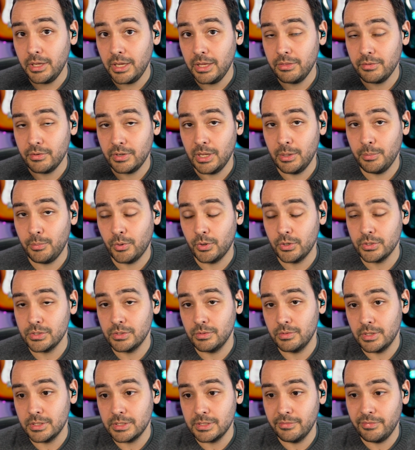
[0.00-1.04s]
Ethernet ports
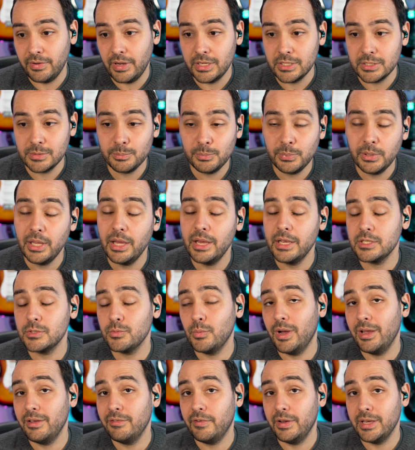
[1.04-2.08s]
on this device plus
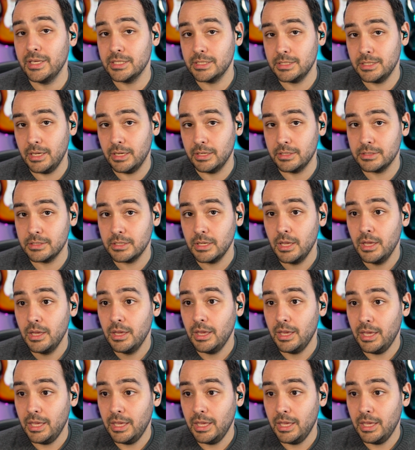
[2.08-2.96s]
Wi-Fi six.